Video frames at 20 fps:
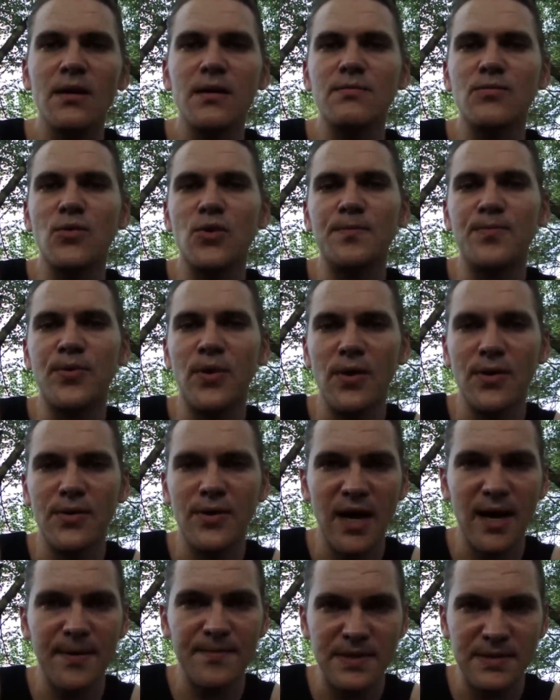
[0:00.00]
More
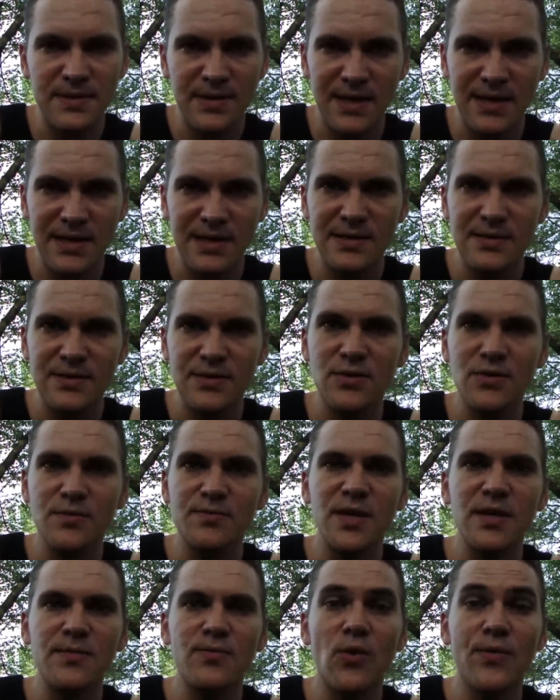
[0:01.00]
programs designed to
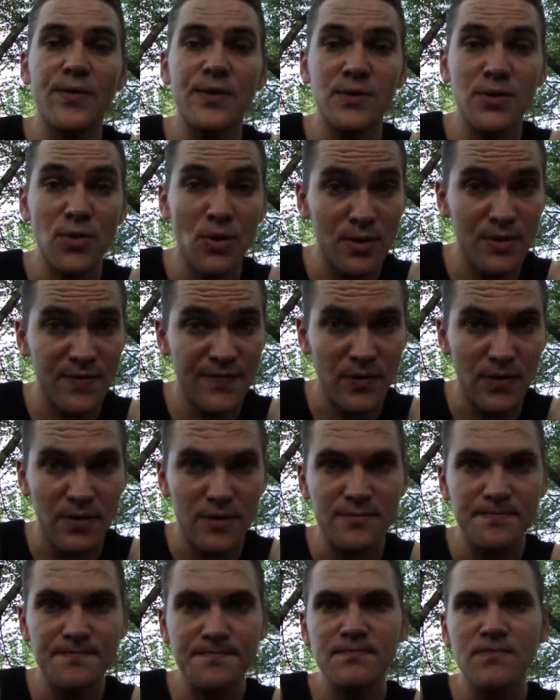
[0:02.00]
be more resourceful
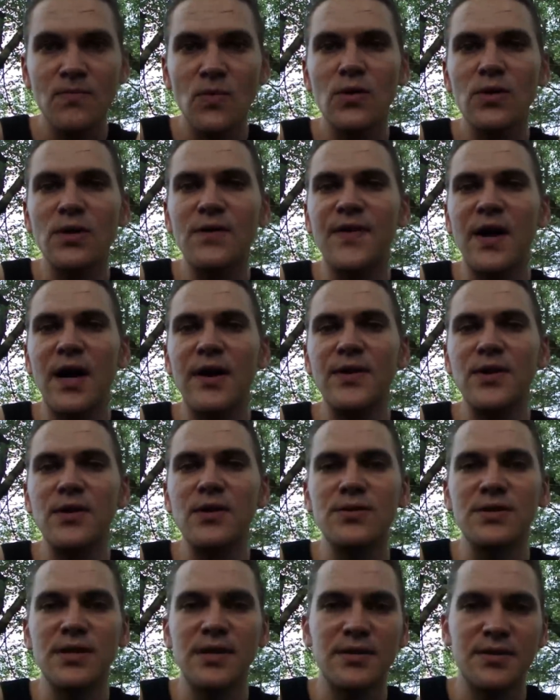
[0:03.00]
with how we
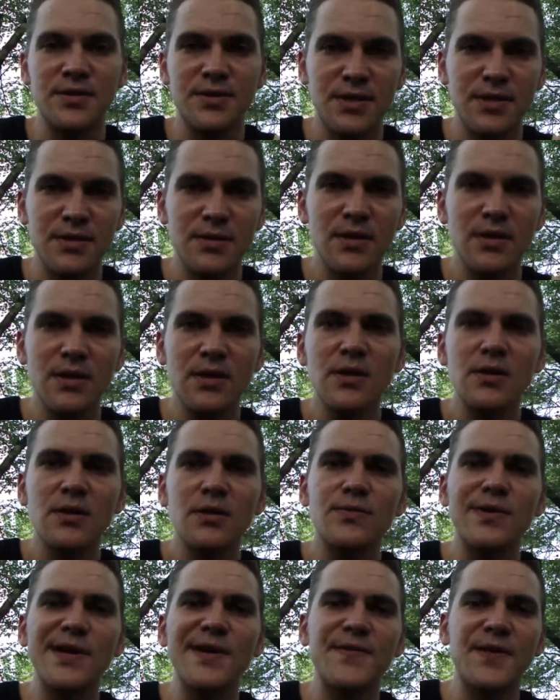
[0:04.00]
use energy,
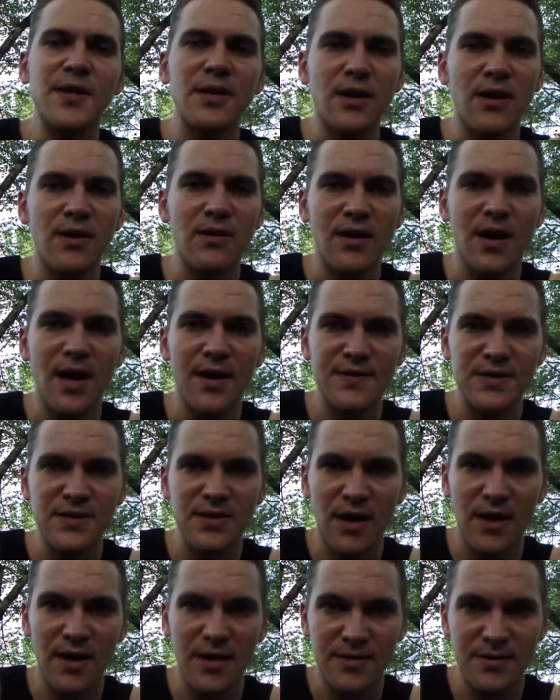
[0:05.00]
rethink our
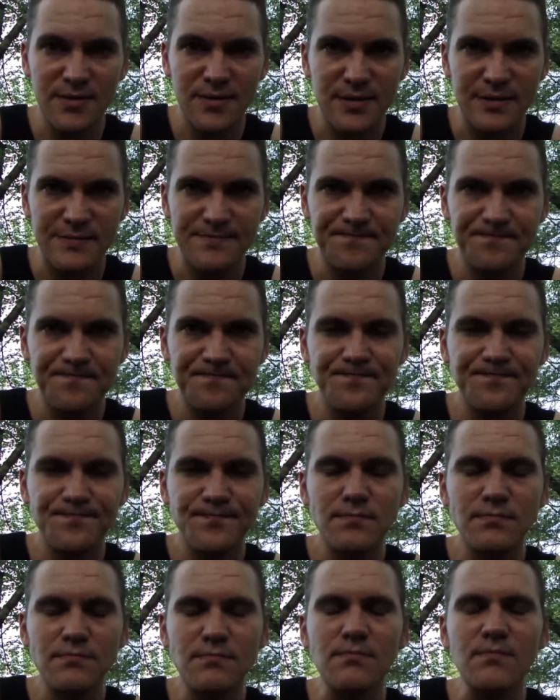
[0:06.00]

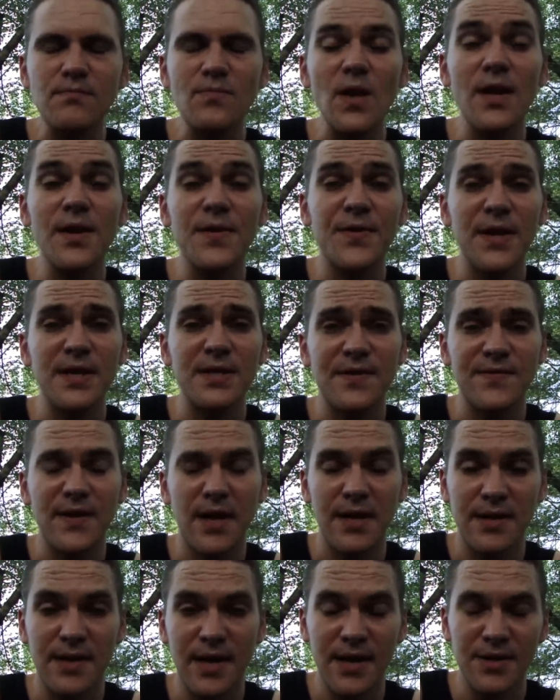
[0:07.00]
lifestyles, and things of
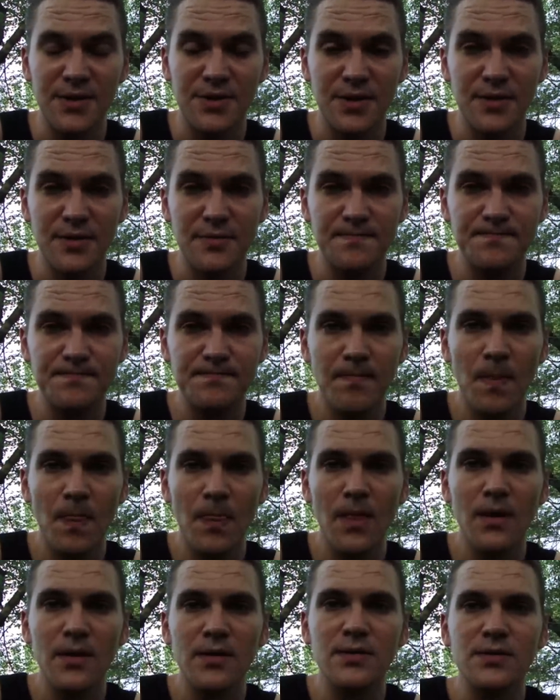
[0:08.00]
that nature.
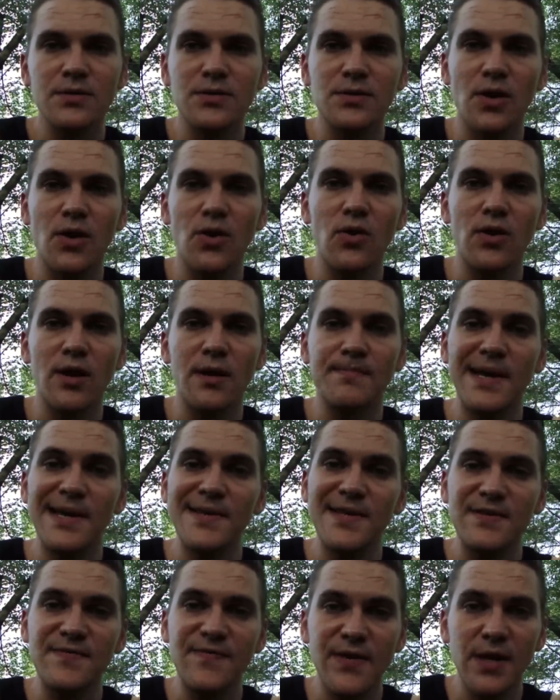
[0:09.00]
So I made
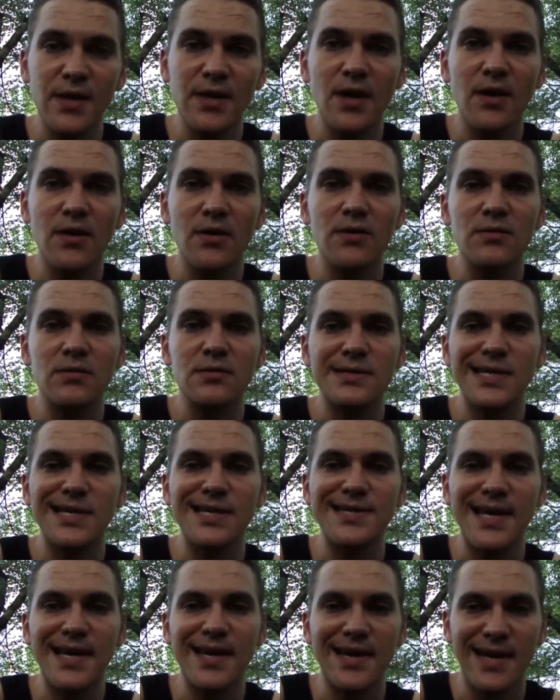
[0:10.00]
this video to
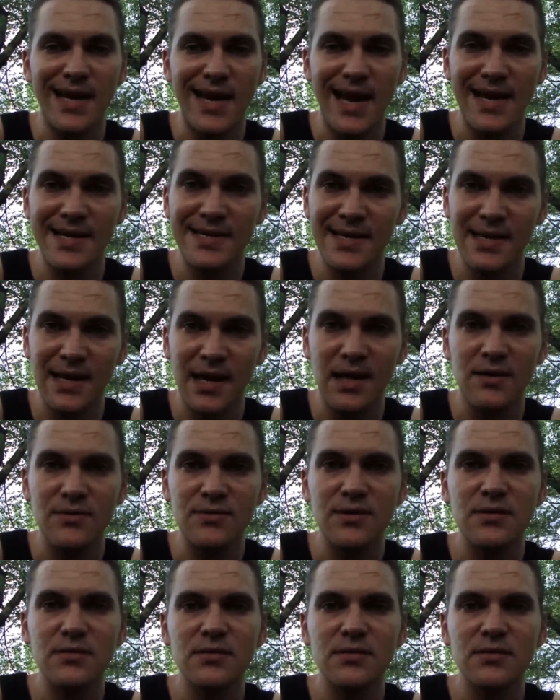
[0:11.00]
get that uh, idea out,